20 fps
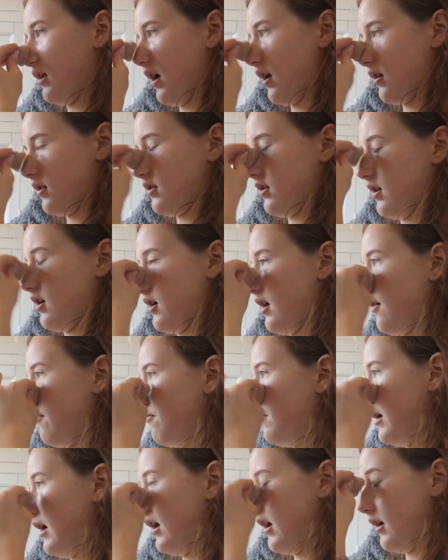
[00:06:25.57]
like to
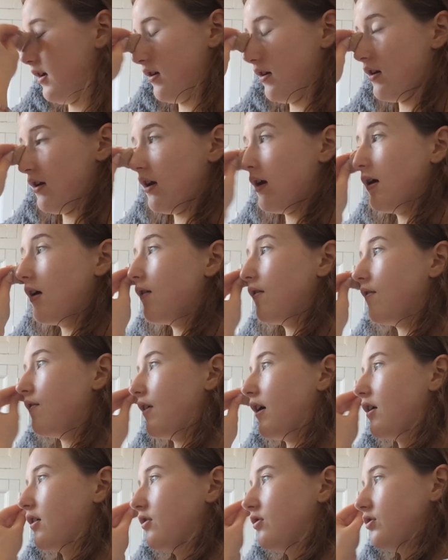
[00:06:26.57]
have my
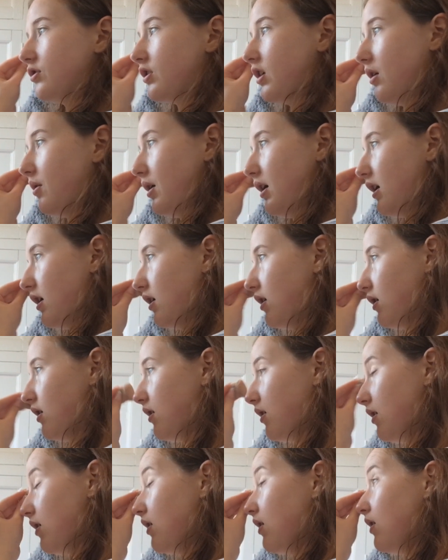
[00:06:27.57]
freckles showing.
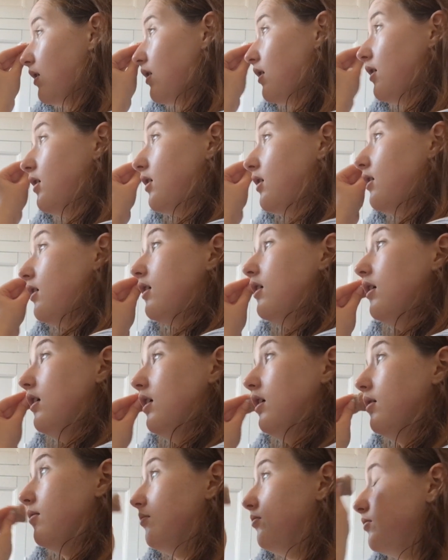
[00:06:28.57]

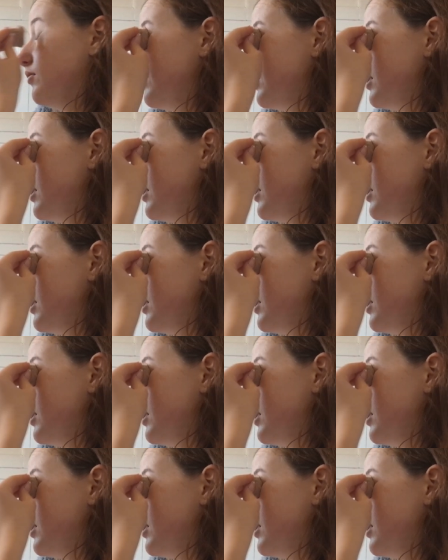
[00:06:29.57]
So